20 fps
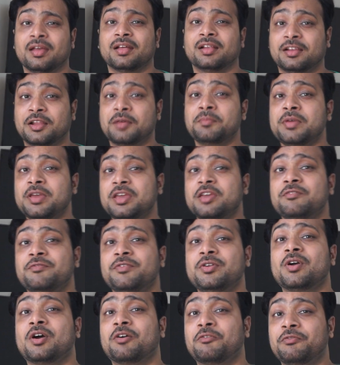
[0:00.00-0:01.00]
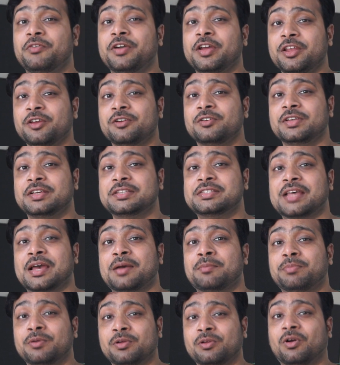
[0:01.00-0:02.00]
Let me give you a very good
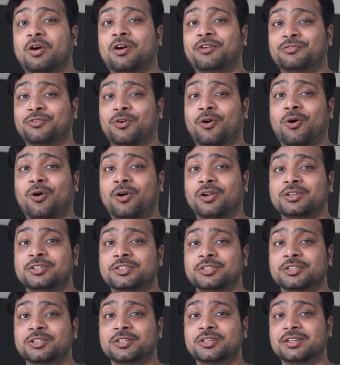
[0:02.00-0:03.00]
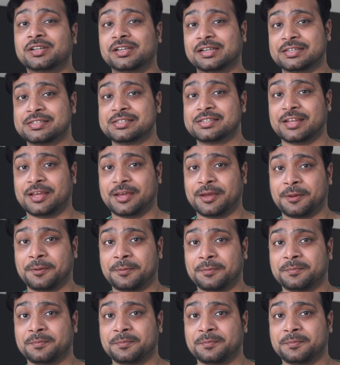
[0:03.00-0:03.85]
example of altered listening.